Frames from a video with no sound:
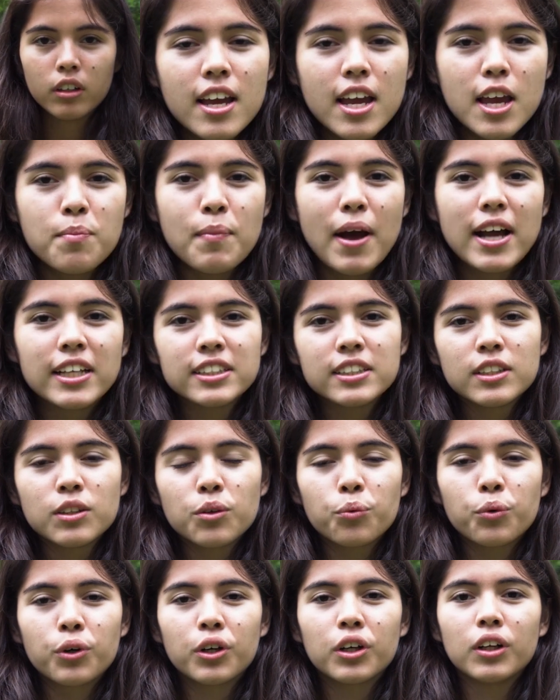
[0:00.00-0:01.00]
Imagine a
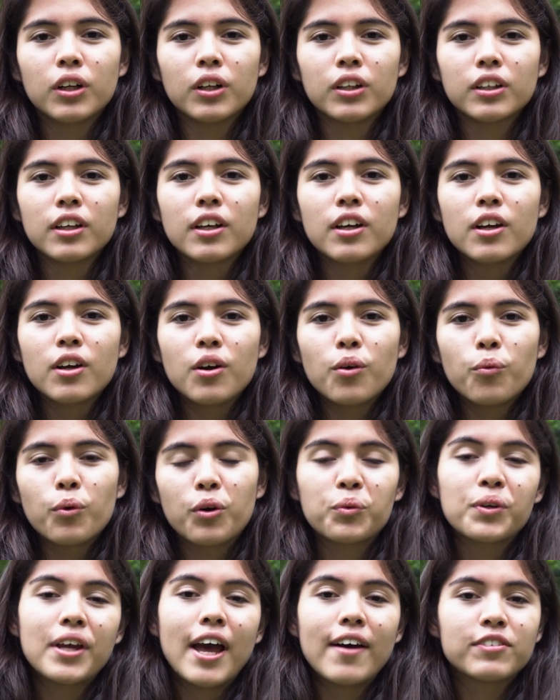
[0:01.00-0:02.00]
world where
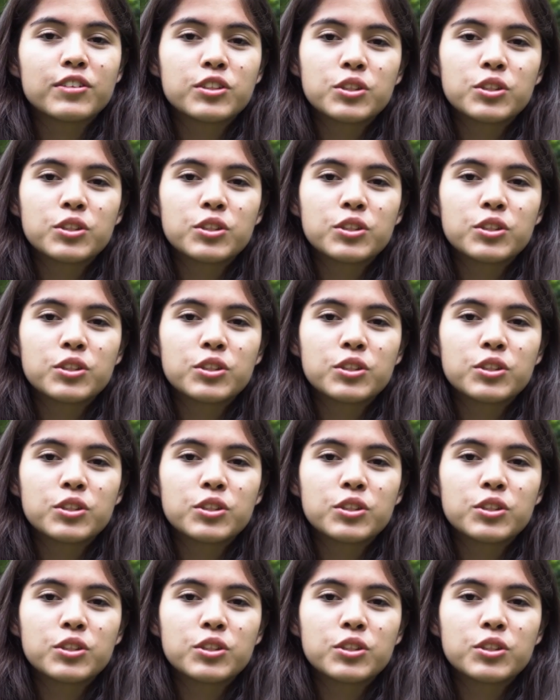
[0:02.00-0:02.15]
we have